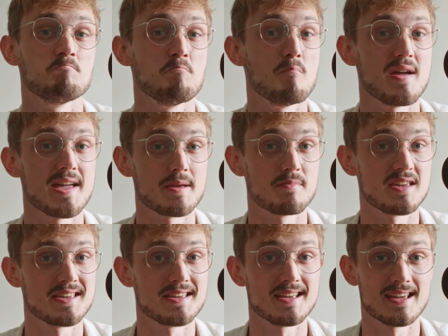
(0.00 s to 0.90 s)

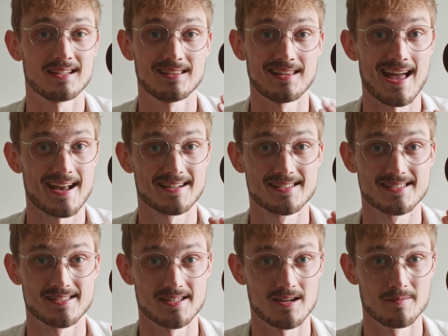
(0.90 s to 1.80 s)
maybe it lacks
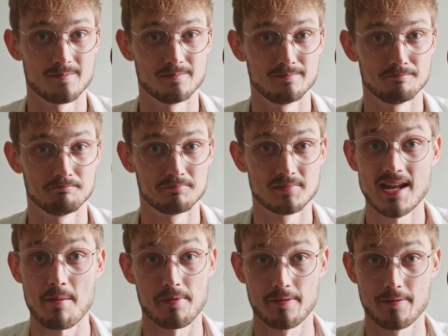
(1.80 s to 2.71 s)
some
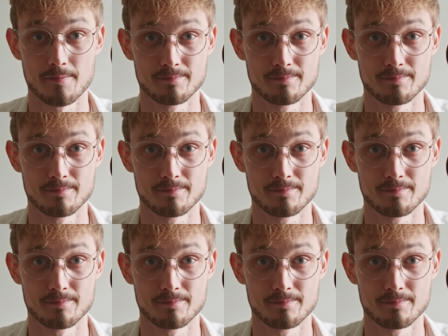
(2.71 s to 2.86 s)
depth.